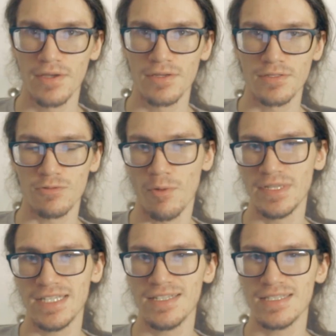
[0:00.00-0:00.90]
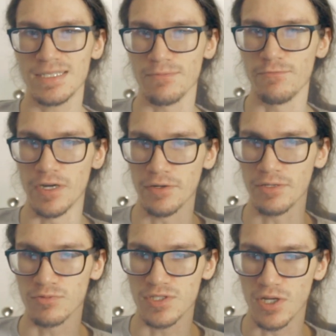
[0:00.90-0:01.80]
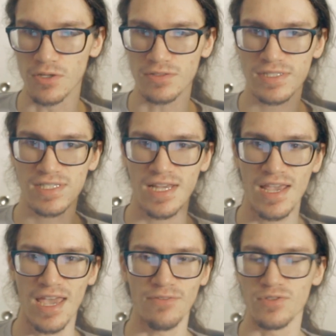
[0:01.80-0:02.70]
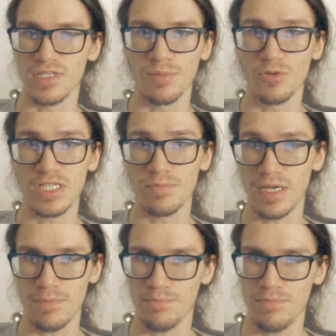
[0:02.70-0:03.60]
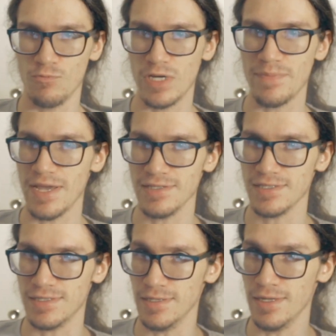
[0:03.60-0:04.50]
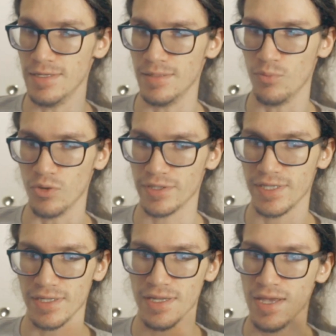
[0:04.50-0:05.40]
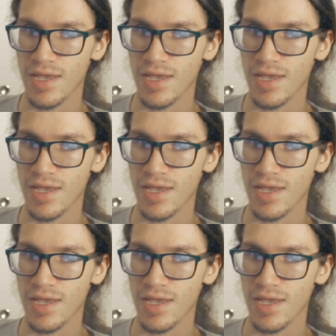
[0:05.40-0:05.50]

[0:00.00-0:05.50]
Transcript: So while we did get some varying results, and for some reason my repaste did end up working,